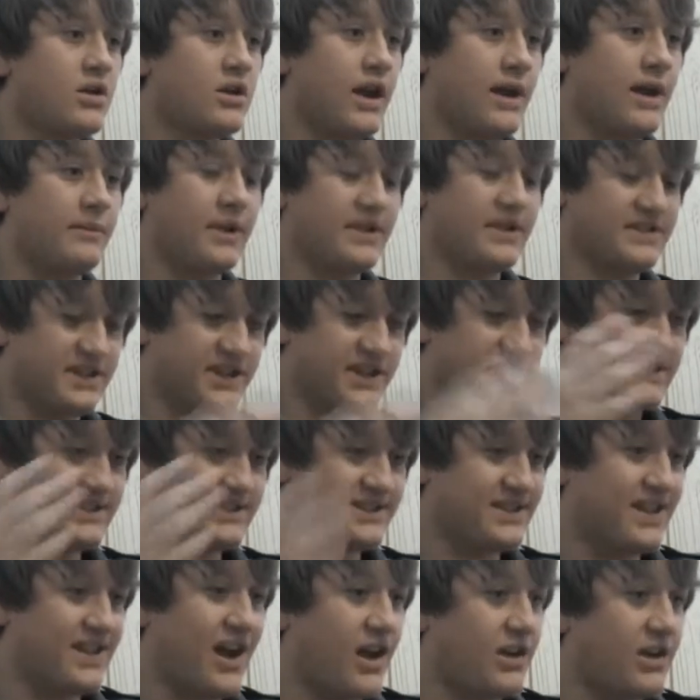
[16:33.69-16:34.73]
I'm not saying it's
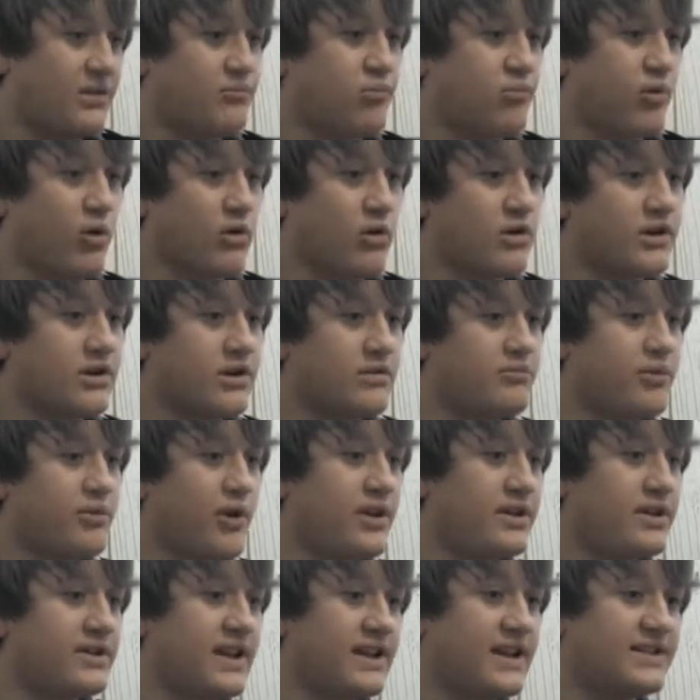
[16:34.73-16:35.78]
not important,
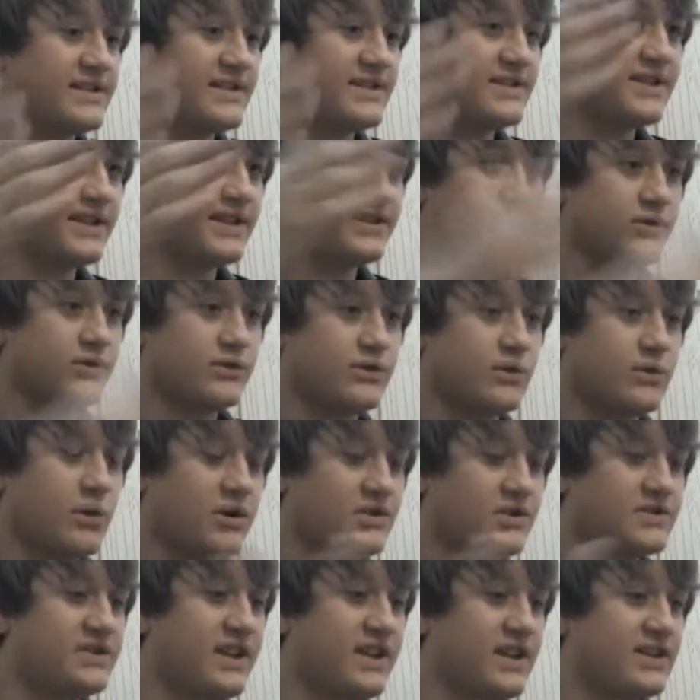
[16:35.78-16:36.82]
but that's essential to
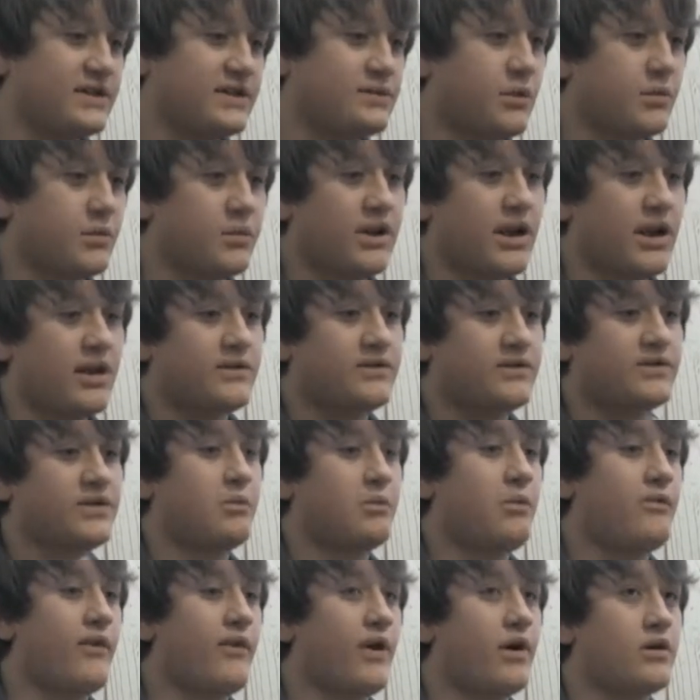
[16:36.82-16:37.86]
our state. That's where we get
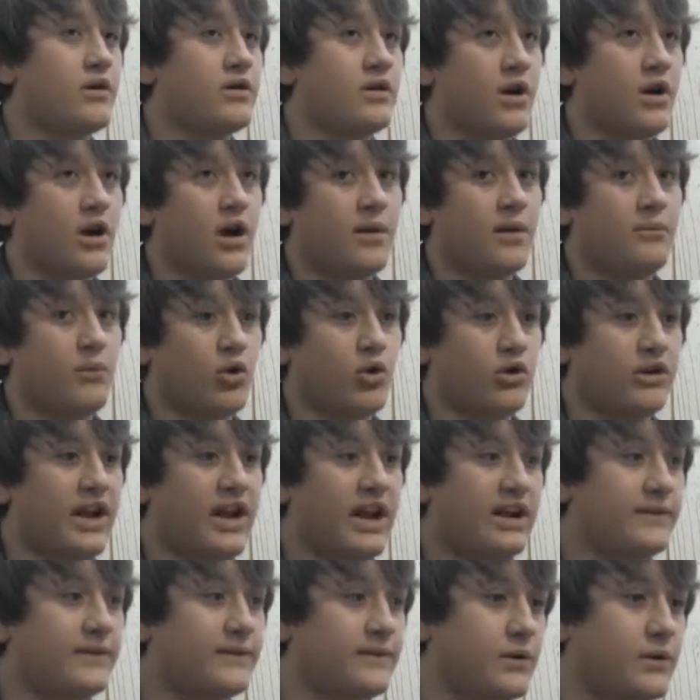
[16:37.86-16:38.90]
some of our
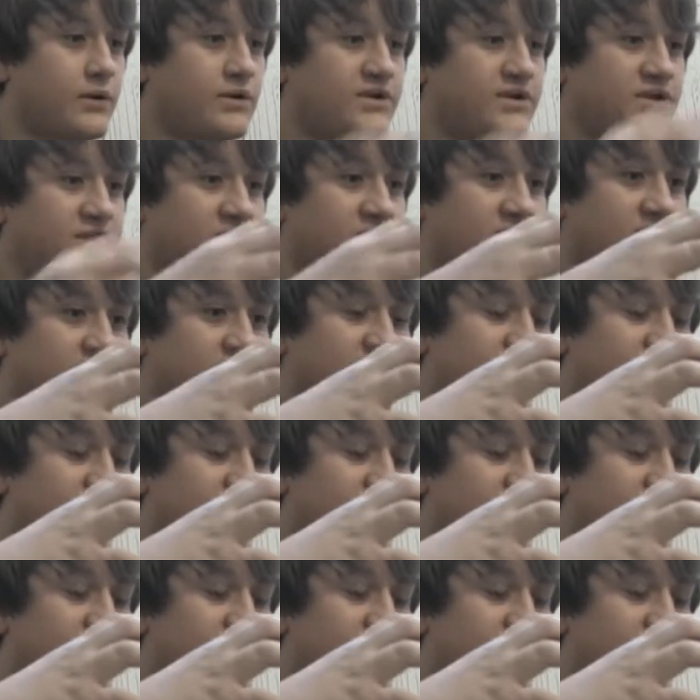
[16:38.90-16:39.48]
organic foods. And